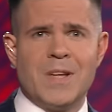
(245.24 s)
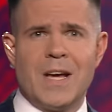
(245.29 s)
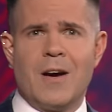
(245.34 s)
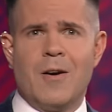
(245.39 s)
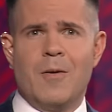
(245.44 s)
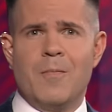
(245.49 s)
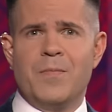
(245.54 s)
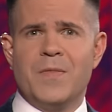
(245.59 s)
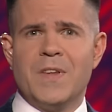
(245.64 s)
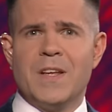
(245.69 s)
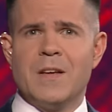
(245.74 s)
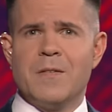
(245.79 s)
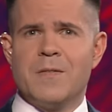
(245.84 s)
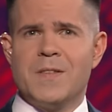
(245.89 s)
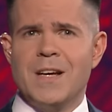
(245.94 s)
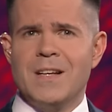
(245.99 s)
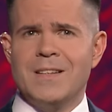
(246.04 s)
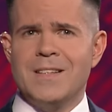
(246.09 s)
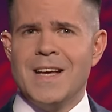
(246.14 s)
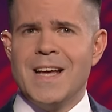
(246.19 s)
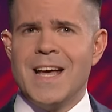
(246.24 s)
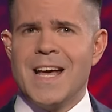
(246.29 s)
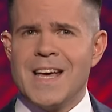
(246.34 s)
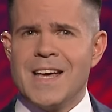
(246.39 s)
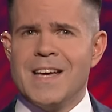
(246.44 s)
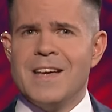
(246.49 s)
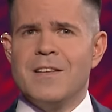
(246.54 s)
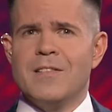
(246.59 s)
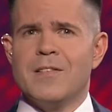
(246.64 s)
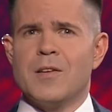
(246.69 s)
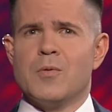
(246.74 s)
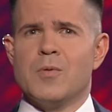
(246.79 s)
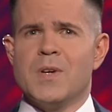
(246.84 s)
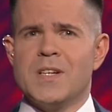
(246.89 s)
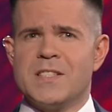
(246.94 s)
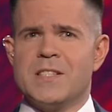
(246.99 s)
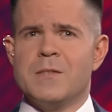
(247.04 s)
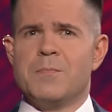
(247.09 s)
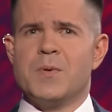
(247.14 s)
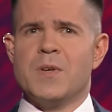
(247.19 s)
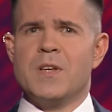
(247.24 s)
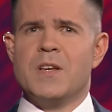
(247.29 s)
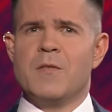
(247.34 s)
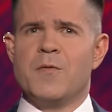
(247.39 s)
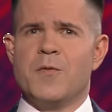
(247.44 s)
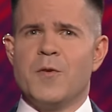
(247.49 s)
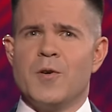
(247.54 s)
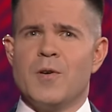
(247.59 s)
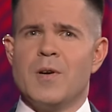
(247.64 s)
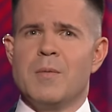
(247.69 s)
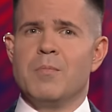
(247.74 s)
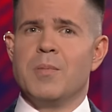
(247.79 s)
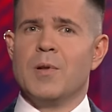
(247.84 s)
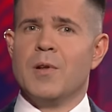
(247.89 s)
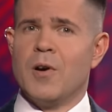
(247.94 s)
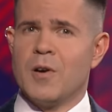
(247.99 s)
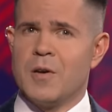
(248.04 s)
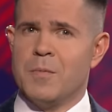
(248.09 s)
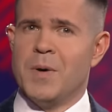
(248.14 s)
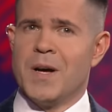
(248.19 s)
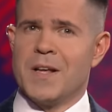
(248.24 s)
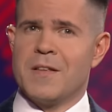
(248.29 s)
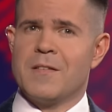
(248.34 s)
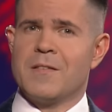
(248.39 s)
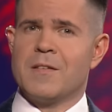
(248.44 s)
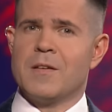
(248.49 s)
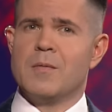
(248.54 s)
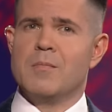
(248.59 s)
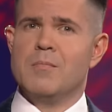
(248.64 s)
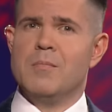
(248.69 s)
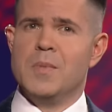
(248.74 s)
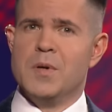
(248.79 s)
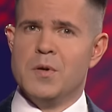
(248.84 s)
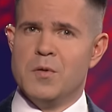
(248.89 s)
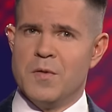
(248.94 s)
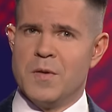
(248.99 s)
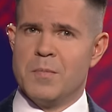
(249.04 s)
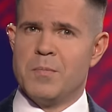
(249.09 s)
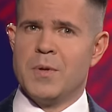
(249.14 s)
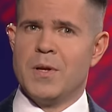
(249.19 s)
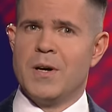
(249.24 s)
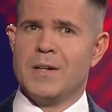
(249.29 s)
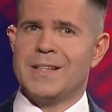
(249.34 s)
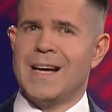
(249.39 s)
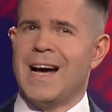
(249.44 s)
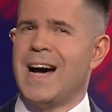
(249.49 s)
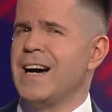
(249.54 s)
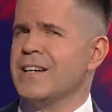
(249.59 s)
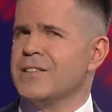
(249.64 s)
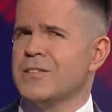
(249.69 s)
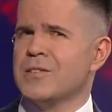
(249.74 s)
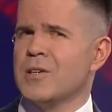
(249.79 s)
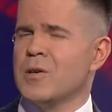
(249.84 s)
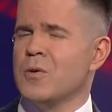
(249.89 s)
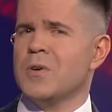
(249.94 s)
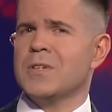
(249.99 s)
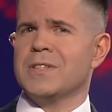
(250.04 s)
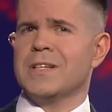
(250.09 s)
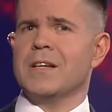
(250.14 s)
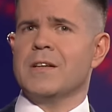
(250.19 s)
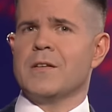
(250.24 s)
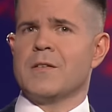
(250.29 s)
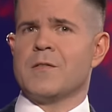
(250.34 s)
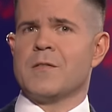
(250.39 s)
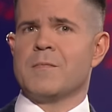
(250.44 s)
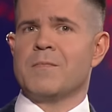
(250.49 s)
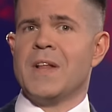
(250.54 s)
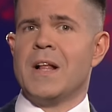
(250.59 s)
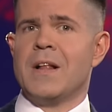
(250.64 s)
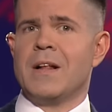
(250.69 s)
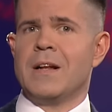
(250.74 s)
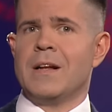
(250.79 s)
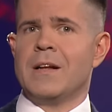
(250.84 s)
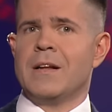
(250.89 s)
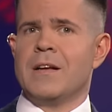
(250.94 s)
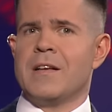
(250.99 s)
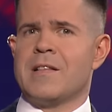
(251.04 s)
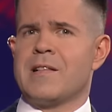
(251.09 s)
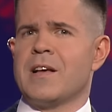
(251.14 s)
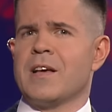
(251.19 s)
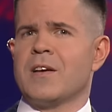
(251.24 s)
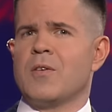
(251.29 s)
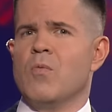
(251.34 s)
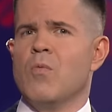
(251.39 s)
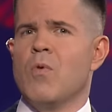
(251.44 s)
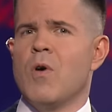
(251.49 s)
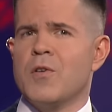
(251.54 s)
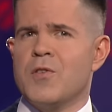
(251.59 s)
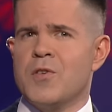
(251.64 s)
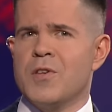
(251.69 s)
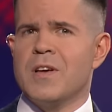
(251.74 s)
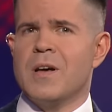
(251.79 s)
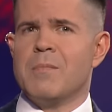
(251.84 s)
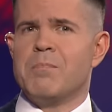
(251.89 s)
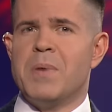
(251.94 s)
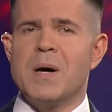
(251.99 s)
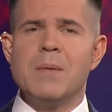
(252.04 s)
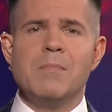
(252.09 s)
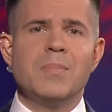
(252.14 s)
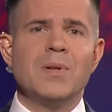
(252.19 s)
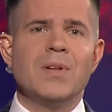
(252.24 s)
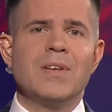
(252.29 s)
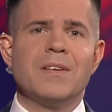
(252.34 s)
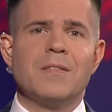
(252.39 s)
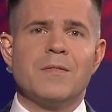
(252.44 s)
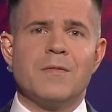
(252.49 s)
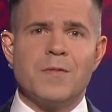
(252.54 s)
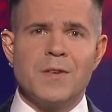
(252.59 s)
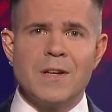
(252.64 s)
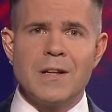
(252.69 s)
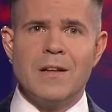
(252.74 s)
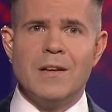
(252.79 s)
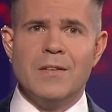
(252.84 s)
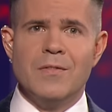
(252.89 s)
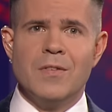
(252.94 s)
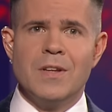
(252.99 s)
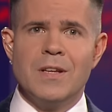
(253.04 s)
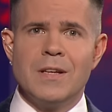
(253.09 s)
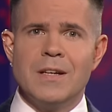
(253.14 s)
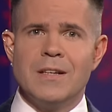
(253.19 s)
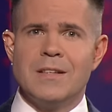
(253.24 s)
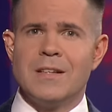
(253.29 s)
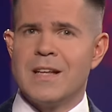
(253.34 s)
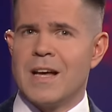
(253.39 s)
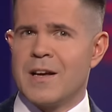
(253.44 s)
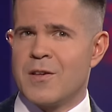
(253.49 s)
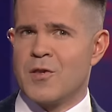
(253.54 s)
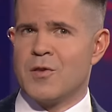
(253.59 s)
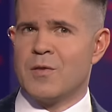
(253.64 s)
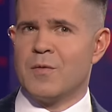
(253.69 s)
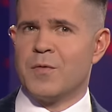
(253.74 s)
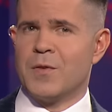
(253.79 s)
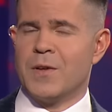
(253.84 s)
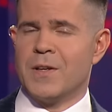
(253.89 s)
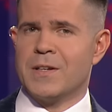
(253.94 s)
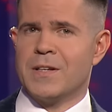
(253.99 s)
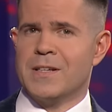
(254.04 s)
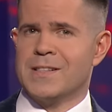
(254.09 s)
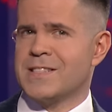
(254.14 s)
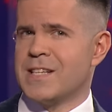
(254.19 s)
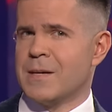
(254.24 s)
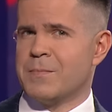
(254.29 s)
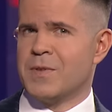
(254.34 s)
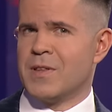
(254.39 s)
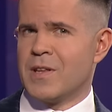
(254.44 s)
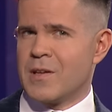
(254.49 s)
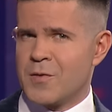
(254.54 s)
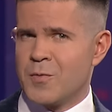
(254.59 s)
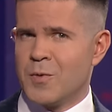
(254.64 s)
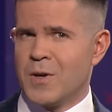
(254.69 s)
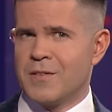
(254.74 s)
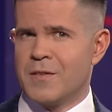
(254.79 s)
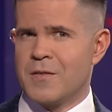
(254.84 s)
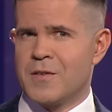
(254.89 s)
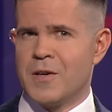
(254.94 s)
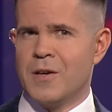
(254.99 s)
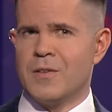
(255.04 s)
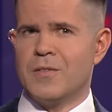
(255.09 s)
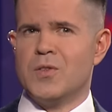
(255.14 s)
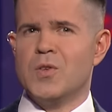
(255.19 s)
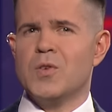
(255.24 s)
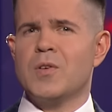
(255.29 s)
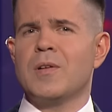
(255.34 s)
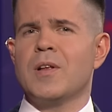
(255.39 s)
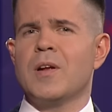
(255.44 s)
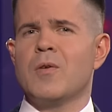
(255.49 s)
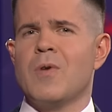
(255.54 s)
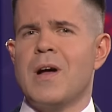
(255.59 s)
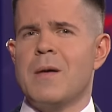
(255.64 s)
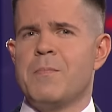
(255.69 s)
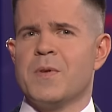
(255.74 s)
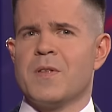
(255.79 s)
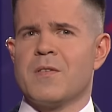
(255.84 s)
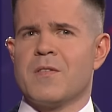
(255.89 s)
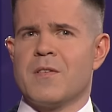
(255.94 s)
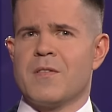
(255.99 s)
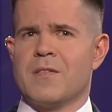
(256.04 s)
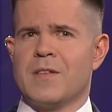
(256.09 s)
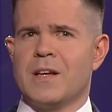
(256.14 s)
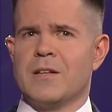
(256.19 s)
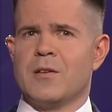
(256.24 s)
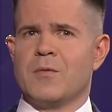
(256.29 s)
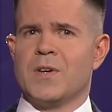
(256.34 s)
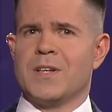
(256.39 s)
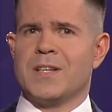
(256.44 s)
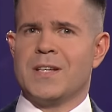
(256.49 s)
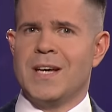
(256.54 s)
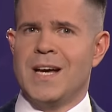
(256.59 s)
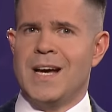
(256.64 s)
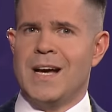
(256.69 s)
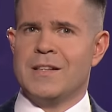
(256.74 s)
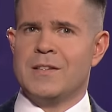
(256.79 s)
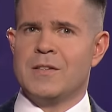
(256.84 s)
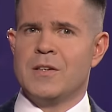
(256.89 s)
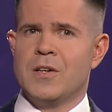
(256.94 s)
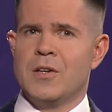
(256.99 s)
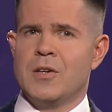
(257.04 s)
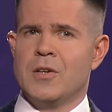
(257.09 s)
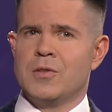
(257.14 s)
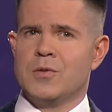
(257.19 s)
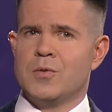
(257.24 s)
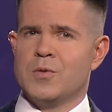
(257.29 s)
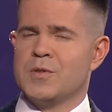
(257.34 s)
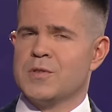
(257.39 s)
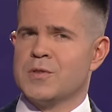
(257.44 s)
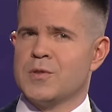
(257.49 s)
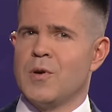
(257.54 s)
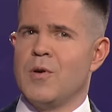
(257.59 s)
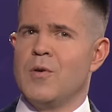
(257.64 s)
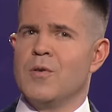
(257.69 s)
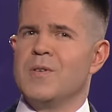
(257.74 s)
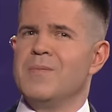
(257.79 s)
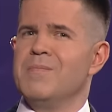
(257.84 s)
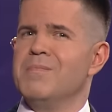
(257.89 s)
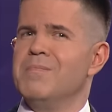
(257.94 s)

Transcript: Now, if that ain't a recipe for a blockbuster movie plot, I don't know what is. It's like watching a bumbling villain in an action flick, except this one's got nuclear weapons instead of a cat to stroke